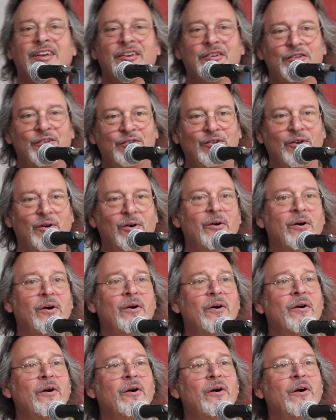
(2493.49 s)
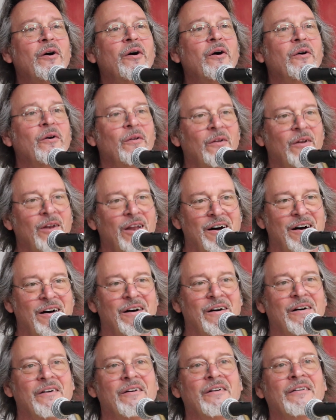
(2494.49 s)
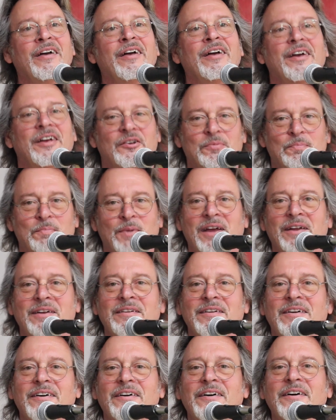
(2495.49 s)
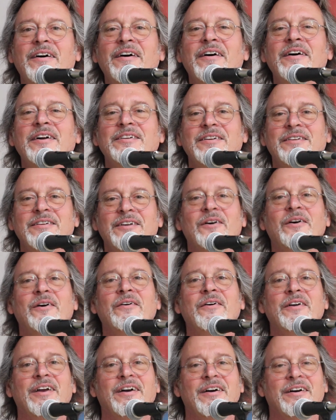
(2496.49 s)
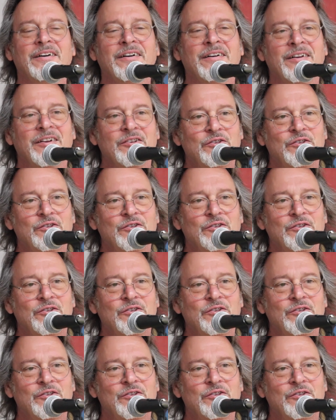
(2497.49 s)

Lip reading: So long, it's been good to know you.